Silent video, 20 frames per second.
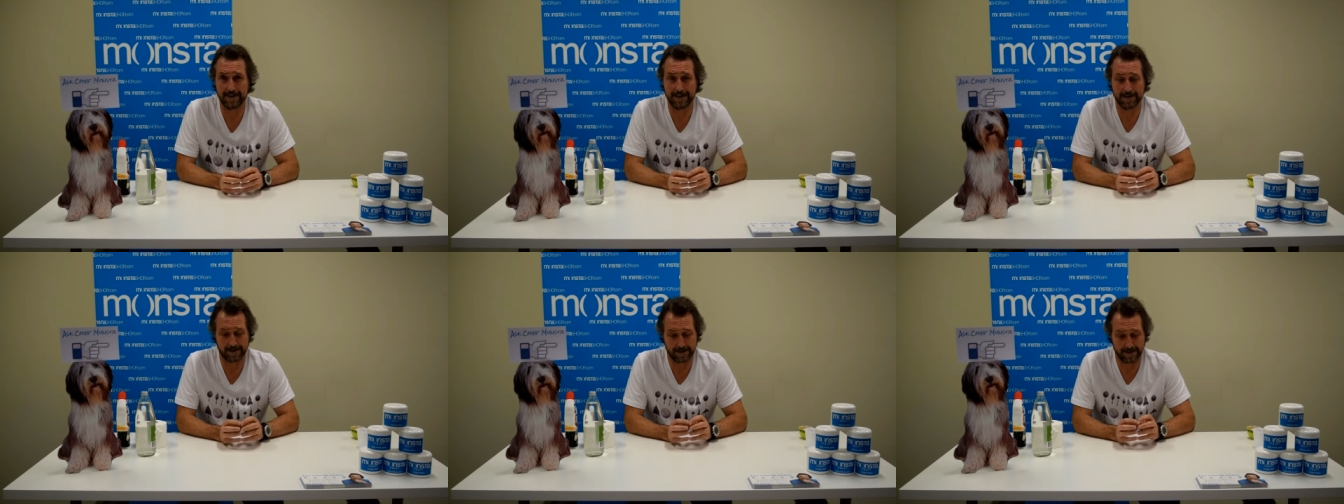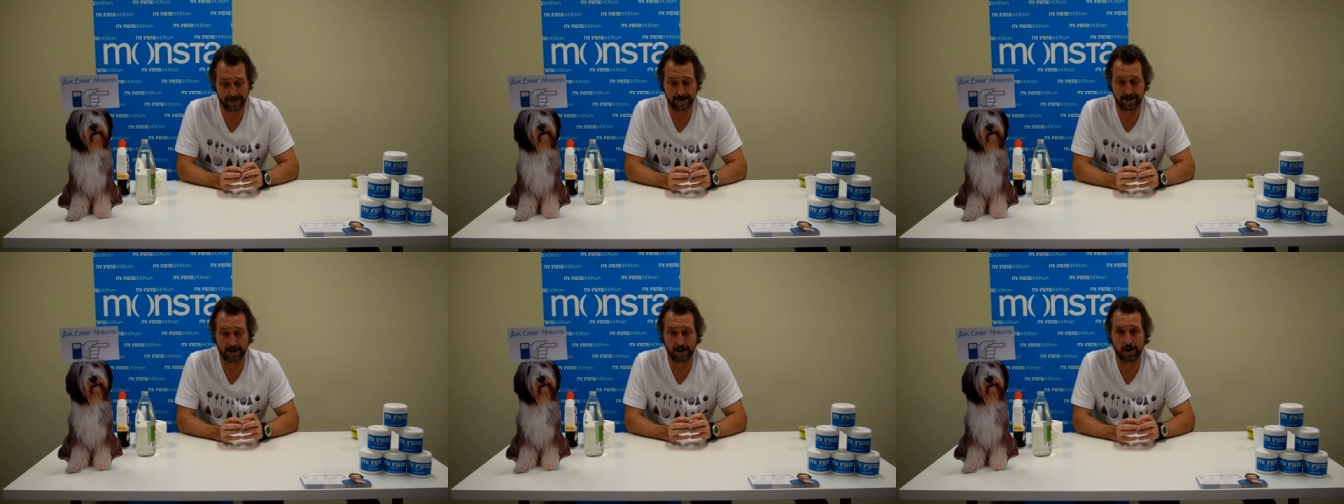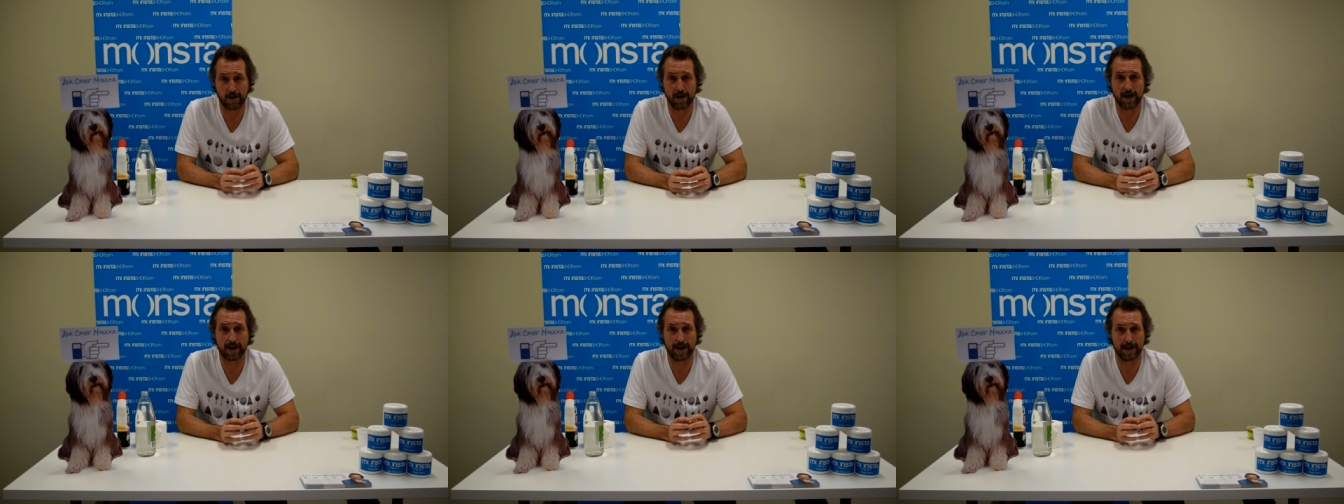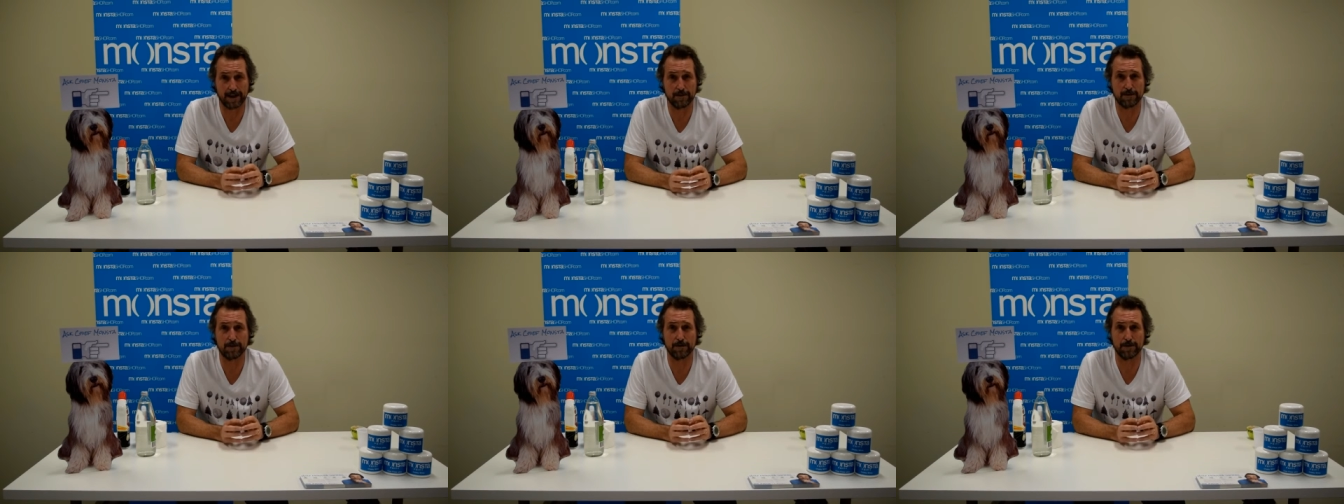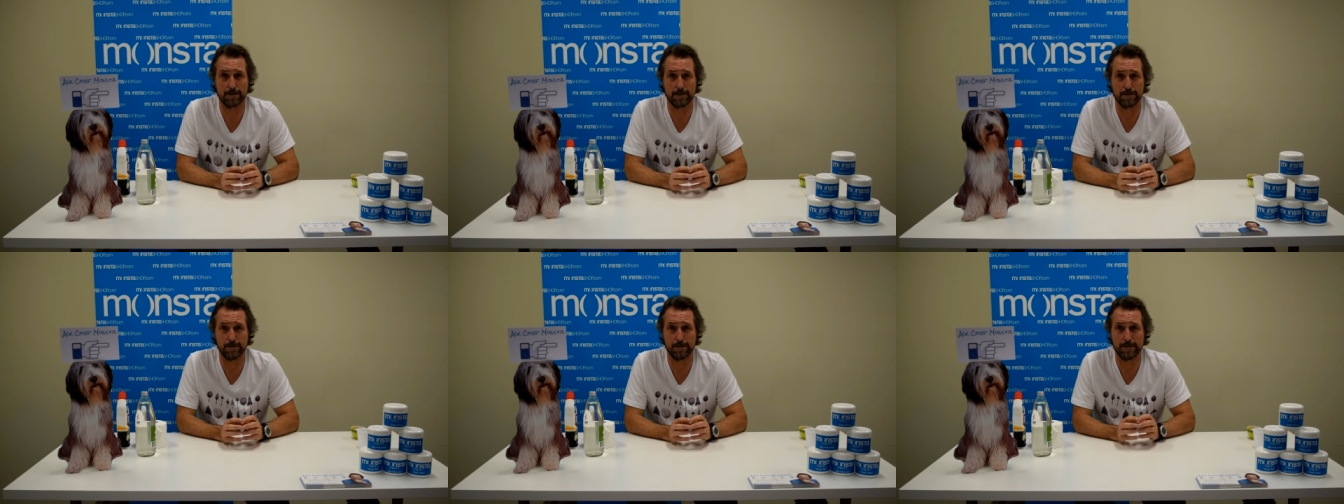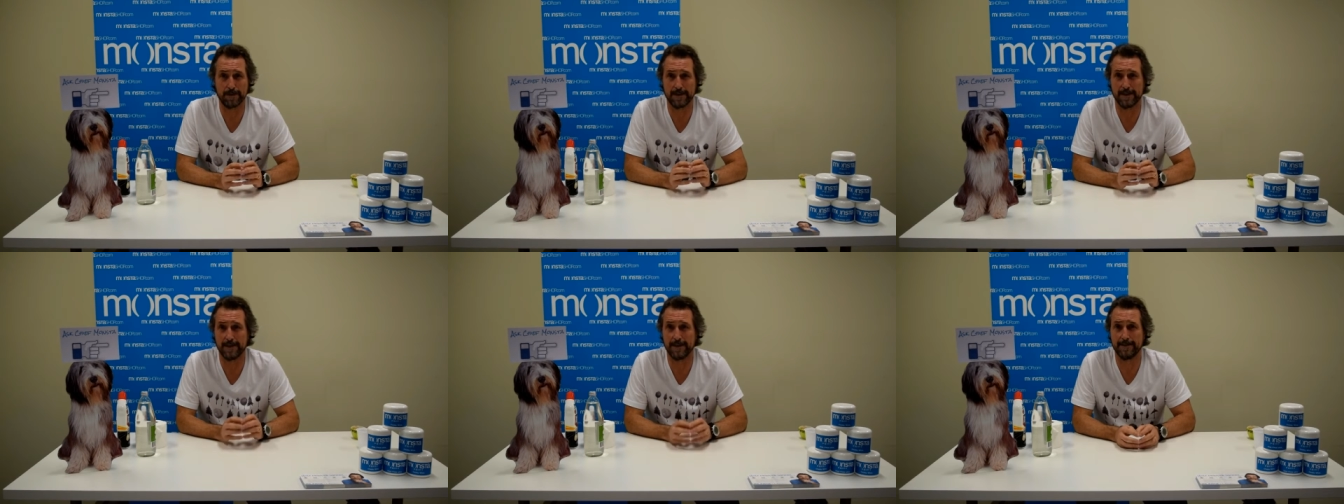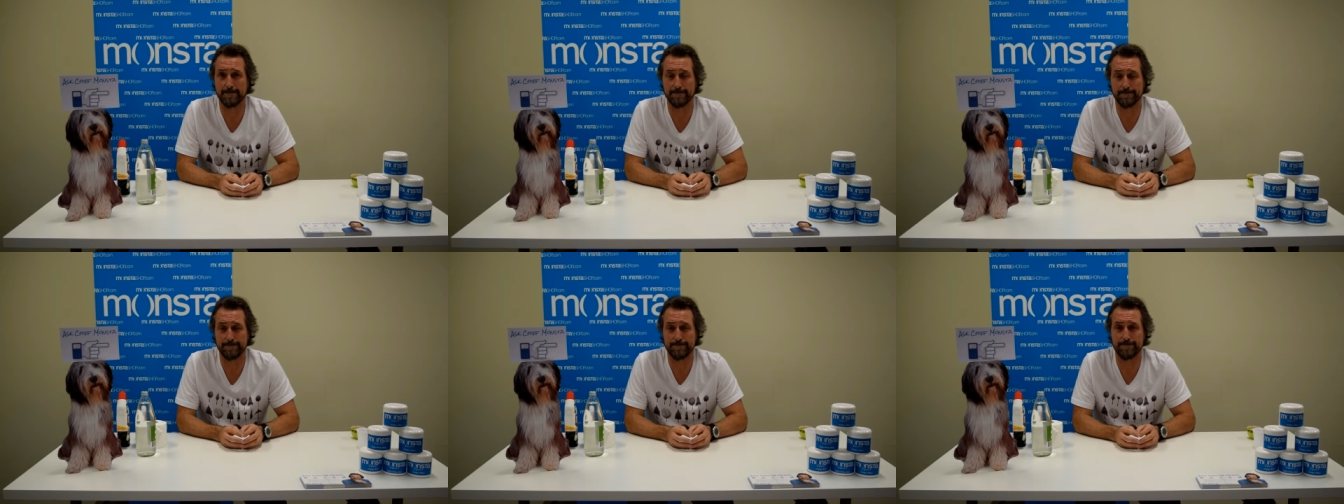it's likely to
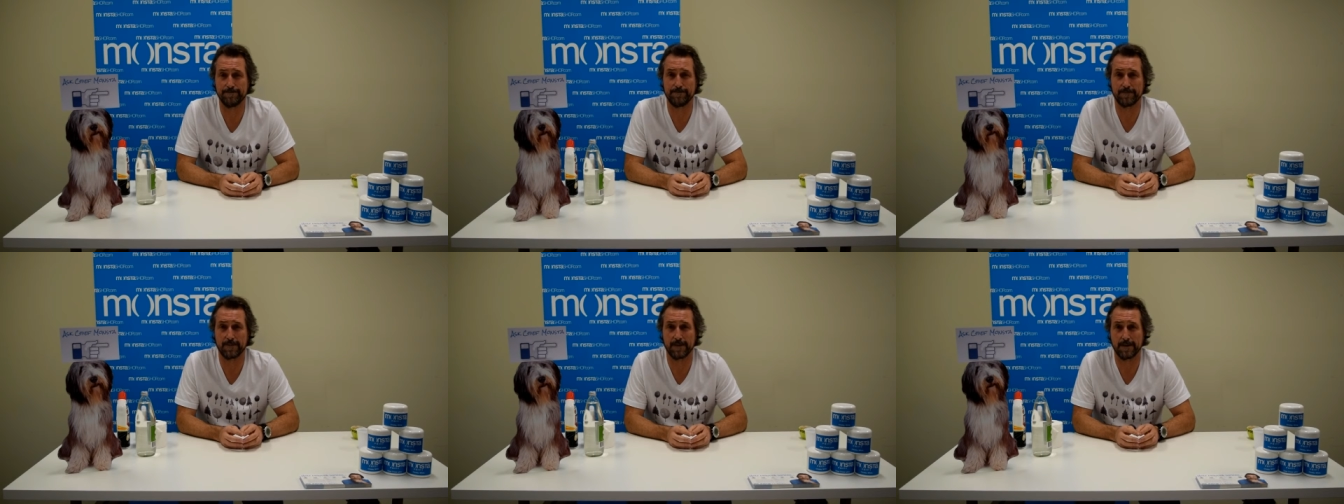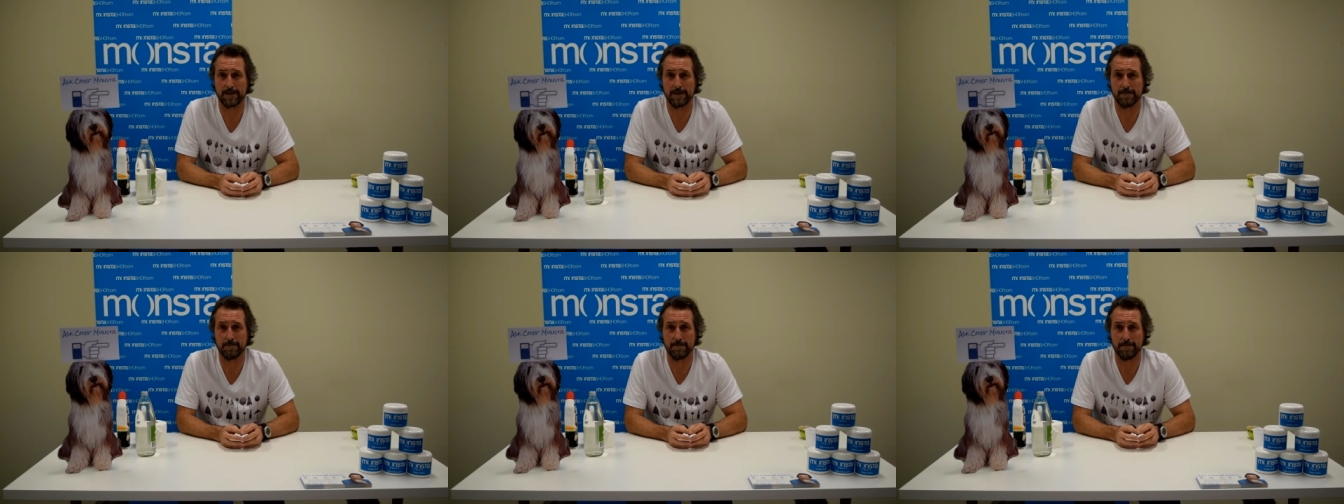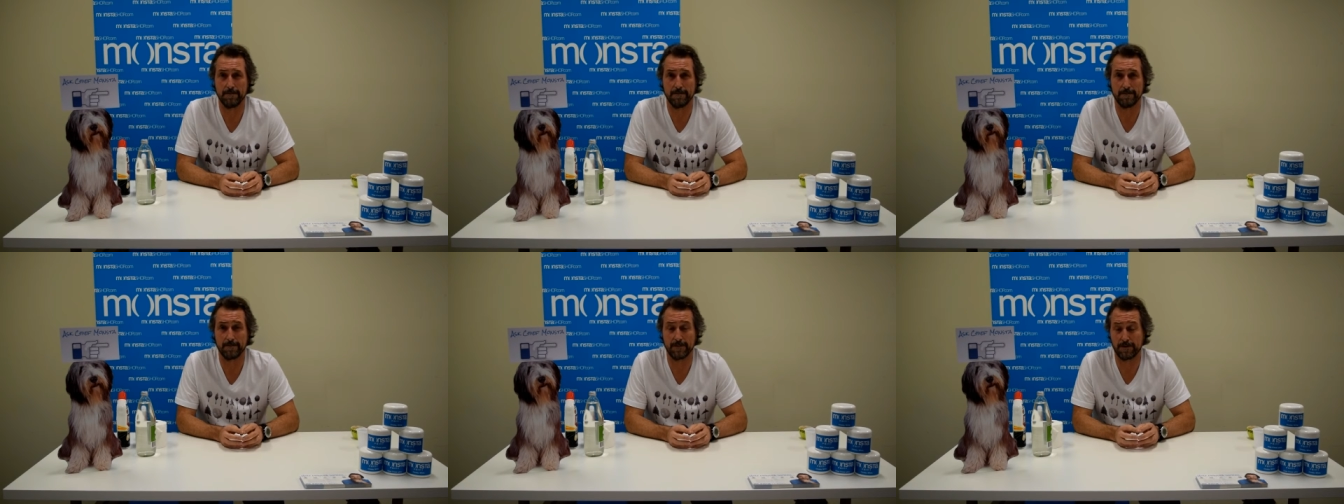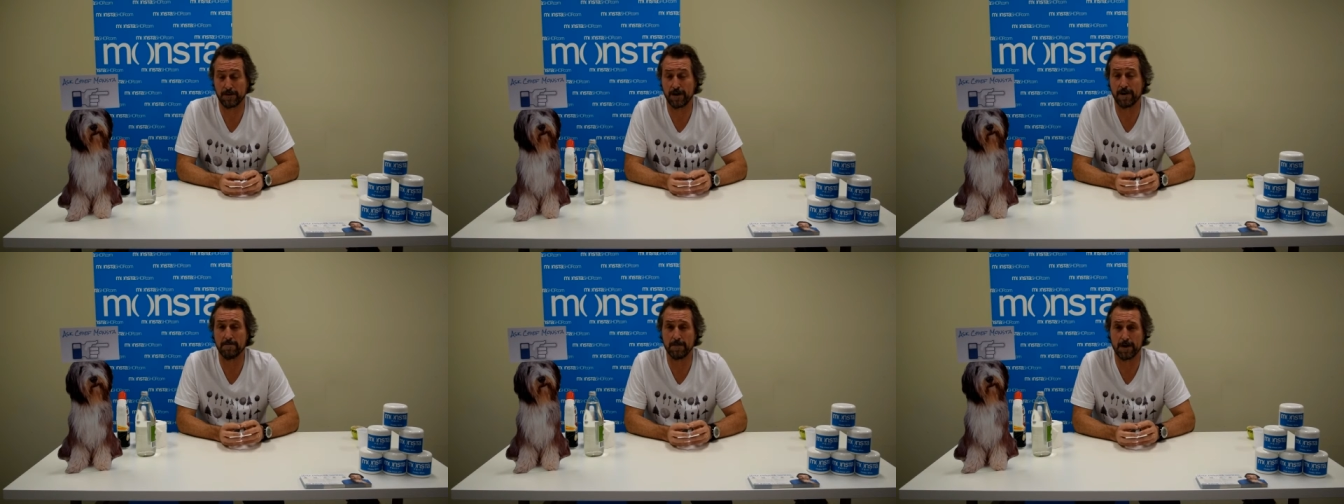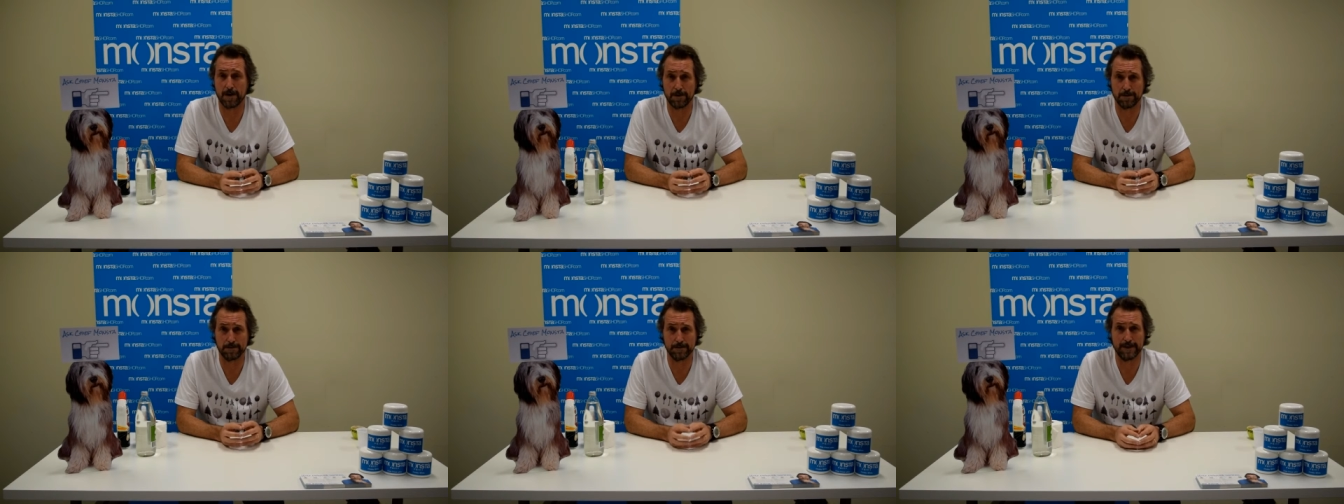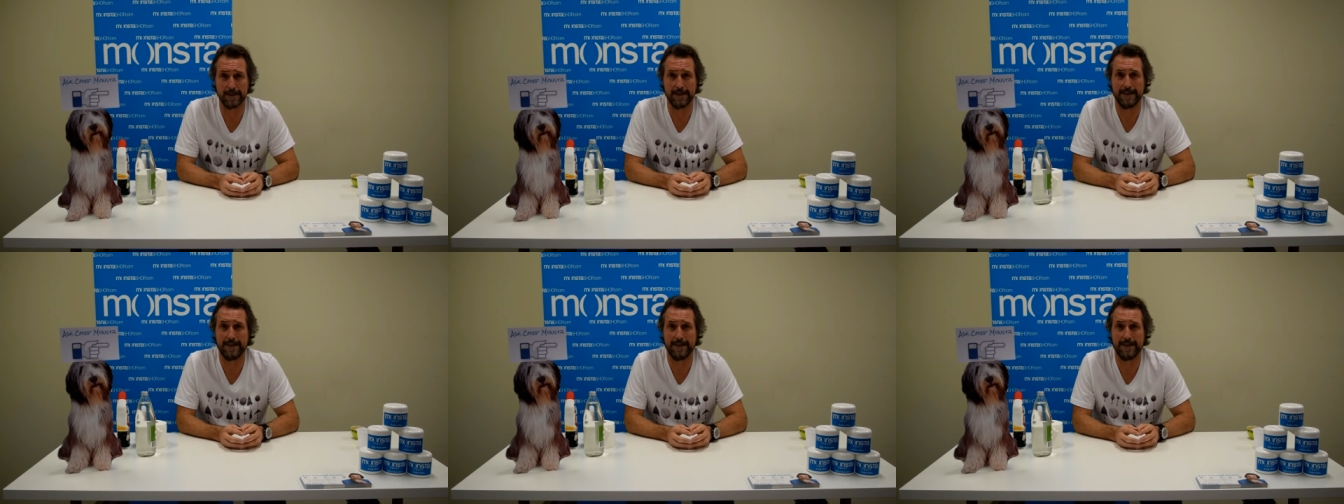um, grow mould.